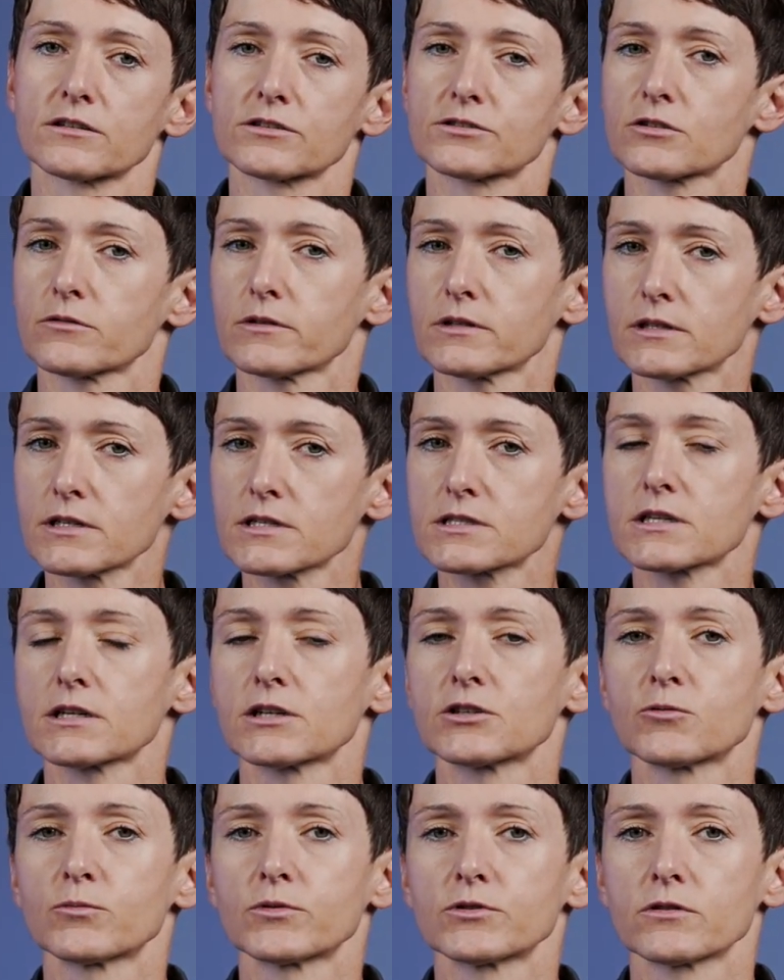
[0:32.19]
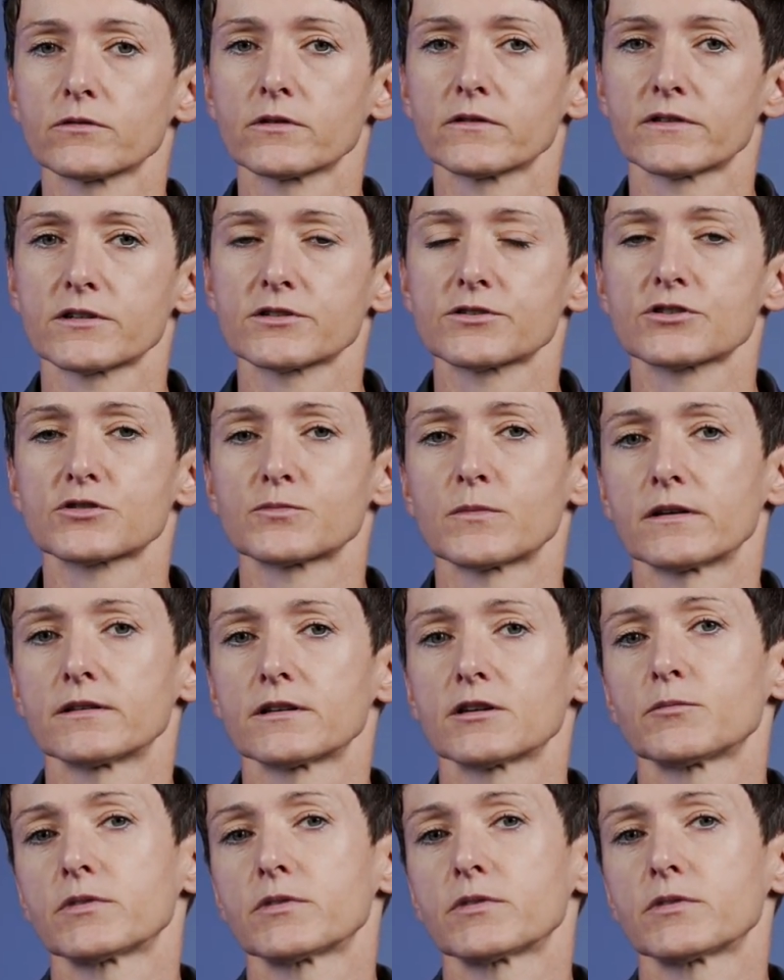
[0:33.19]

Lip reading: So it is a little bit of a Versus Monday,